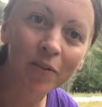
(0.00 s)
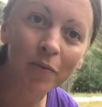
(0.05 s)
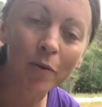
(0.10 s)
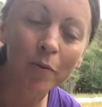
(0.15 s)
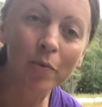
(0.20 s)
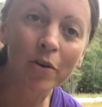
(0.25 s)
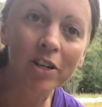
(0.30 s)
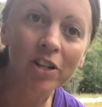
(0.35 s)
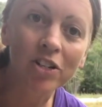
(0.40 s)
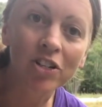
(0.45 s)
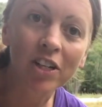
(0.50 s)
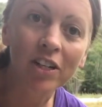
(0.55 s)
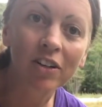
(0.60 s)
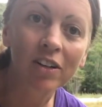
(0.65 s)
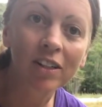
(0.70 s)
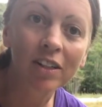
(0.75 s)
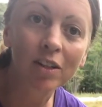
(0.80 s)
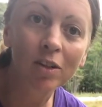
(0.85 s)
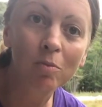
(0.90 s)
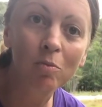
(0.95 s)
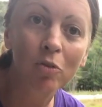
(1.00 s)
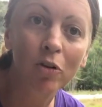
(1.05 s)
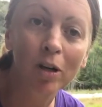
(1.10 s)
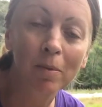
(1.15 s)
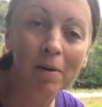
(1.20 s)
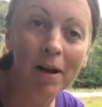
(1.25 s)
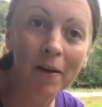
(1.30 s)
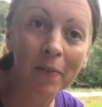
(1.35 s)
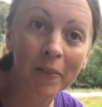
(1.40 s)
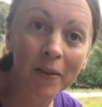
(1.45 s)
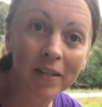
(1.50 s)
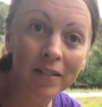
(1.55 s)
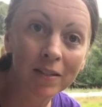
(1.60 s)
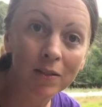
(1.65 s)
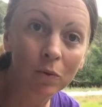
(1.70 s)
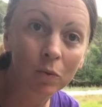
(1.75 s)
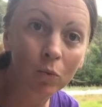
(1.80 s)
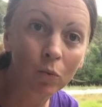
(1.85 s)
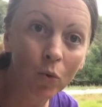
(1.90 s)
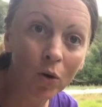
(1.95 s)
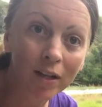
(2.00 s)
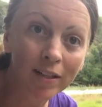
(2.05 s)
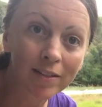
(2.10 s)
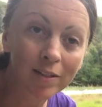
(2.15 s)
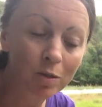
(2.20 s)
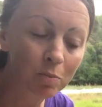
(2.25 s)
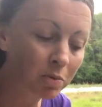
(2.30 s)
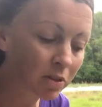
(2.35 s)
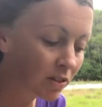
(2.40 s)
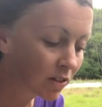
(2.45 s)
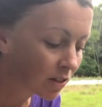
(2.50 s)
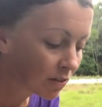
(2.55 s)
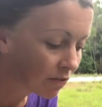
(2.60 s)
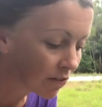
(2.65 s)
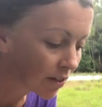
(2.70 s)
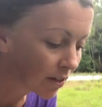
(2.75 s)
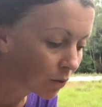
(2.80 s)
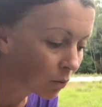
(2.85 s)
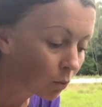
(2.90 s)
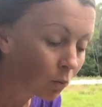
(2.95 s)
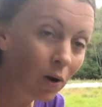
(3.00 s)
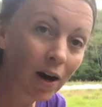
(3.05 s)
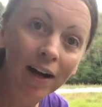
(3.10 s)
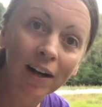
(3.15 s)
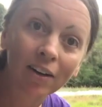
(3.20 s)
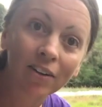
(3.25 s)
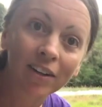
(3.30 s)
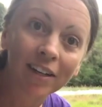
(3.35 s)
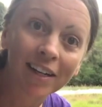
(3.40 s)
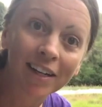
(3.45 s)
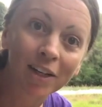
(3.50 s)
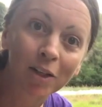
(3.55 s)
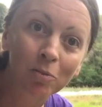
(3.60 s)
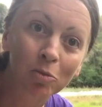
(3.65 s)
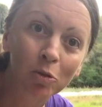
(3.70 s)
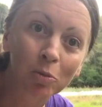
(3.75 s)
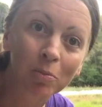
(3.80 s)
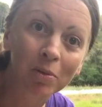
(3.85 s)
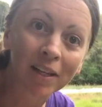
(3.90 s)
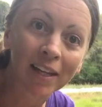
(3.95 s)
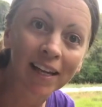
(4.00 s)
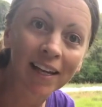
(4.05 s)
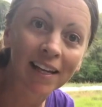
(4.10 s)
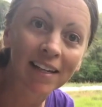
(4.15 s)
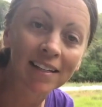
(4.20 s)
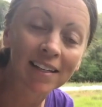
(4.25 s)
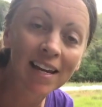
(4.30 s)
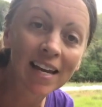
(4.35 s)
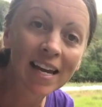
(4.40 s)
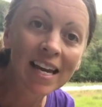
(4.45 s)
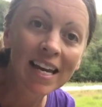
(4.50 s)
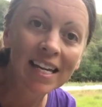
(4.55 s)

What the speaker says: and we want to share a little more about this one specific wild edible plant.